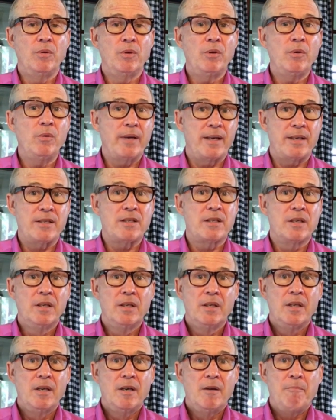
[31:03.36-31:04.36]
who has
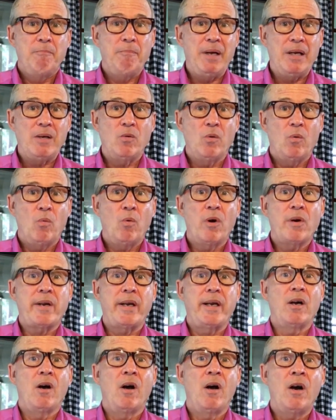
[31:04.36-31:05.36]
been
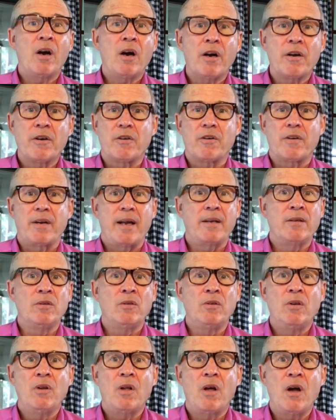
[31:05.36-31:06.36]
working harder
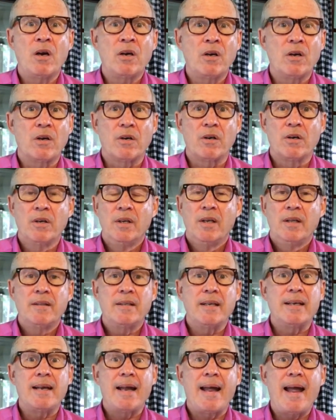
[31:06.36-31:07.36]
and longer
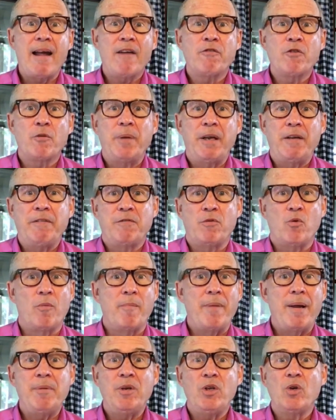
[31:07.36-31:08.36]
than ever before.
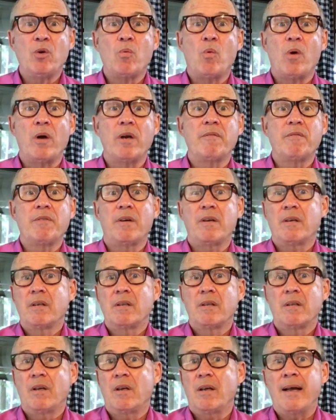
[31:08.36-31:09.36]
Maybe you're one of the,
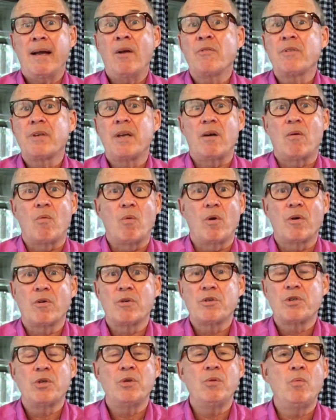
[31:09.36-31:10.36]
the healthcare
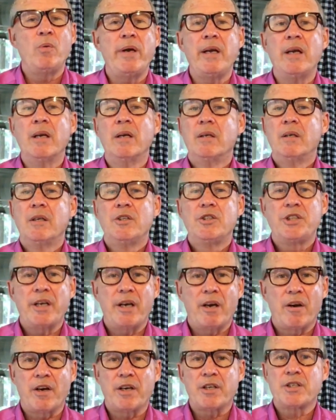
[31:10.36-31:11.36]
workers who we
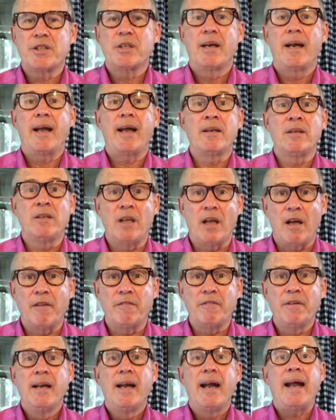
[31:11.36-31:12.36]
cherish and
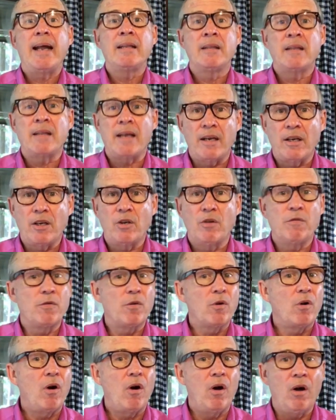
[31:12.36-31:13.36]
love and thank you
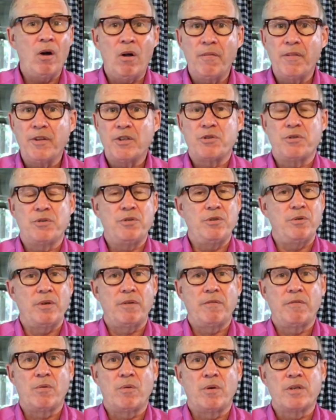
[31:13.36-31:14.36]
for all that you're
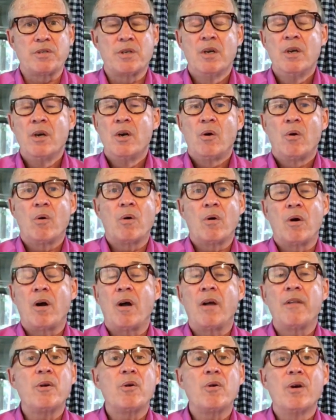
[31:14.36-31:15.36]
doing for us, or
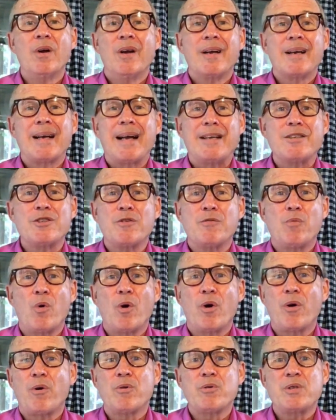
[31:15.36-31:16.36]
other kinds of
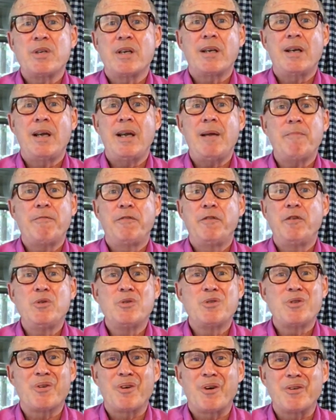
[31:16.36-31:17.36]
workers that keep
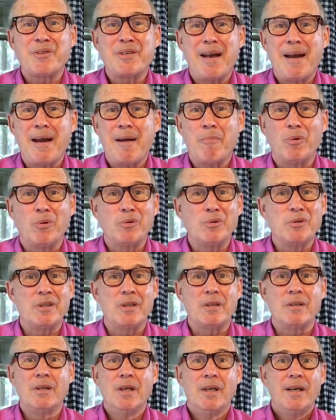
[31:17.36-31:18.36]
foods on our tables
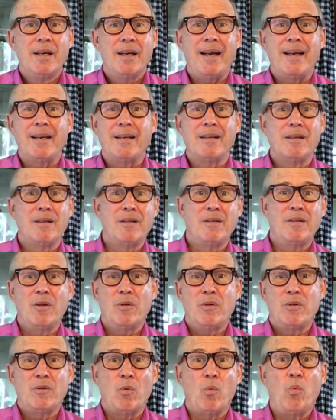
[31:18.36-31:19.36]
and, and the,
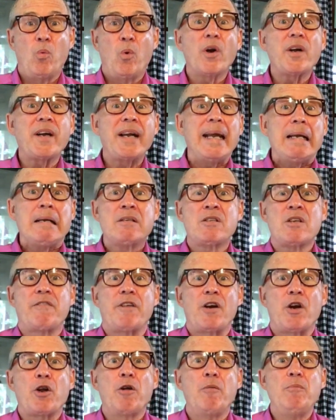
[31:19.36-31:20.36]
the workings of
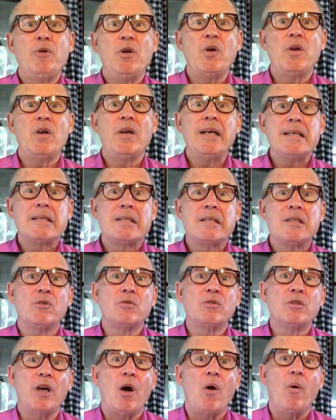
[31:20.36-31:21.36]
our community
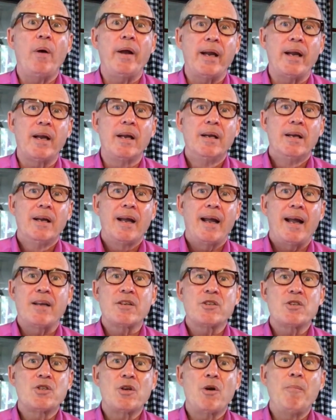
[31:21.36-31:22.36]
still going
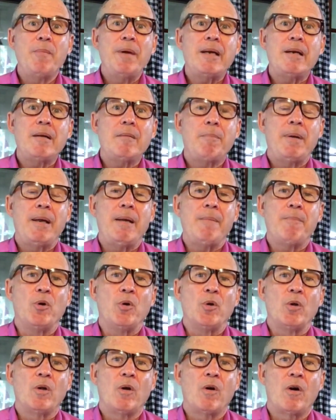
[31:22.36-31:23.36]
as so many
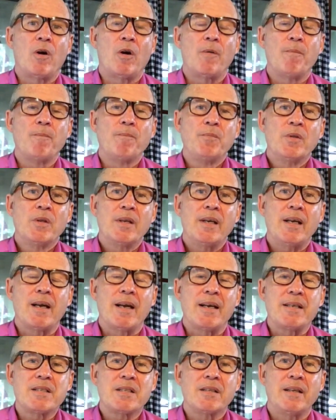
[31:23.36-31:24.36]
people are in
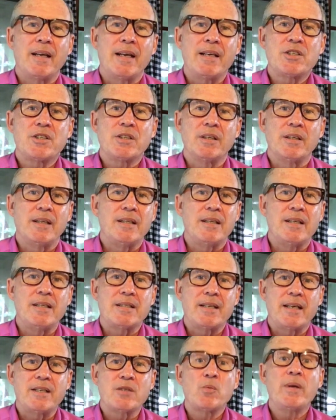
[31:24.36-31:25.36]
isolation in these
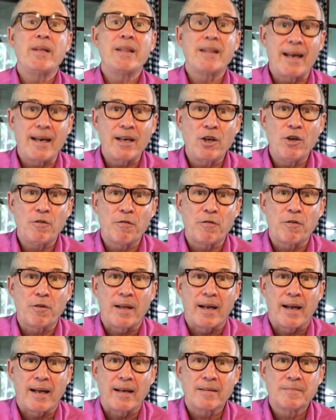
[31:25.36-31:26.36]
days. We thank you for
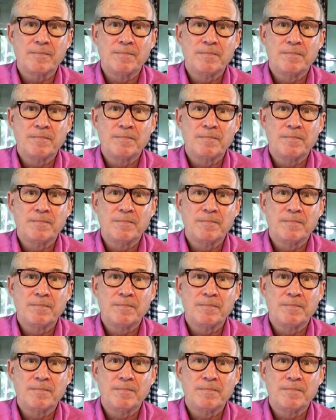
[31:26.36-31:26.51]
that.